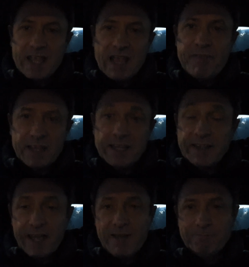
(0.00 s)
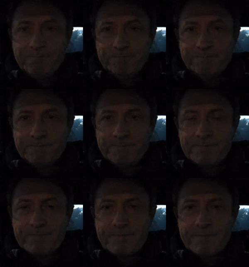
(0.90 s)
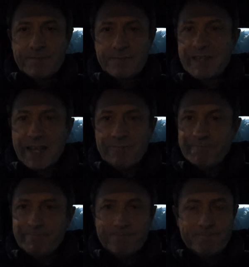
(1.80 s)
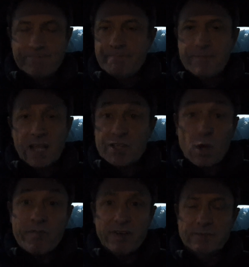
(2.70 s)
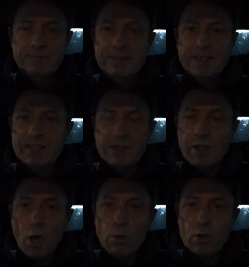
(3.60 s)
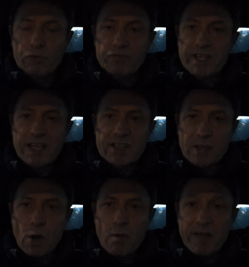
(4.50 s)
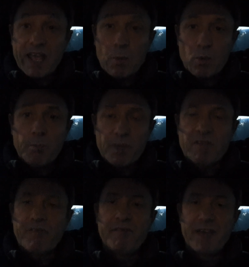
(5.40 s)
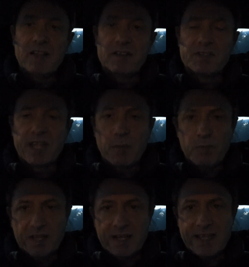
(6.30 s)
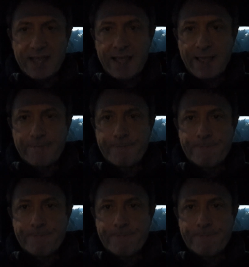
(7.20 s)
If they did that, then it's over. The whole country is over. It will be a failed state within a year.